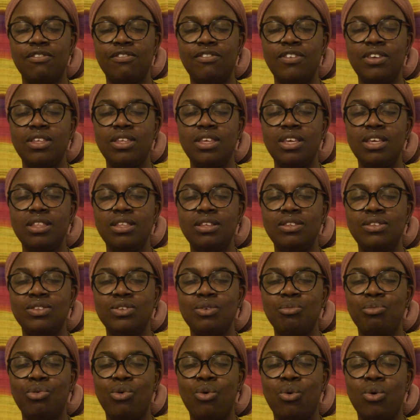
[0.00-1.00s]
Feeling the
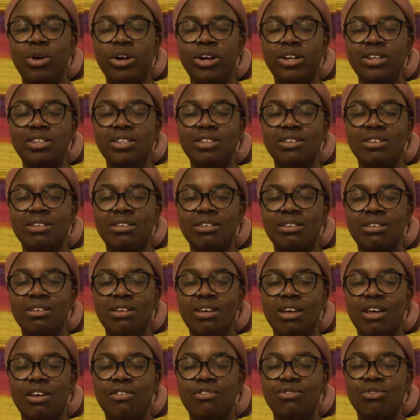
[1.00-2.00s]
support
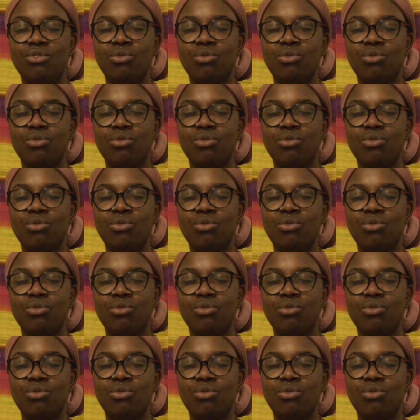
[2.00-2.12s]
of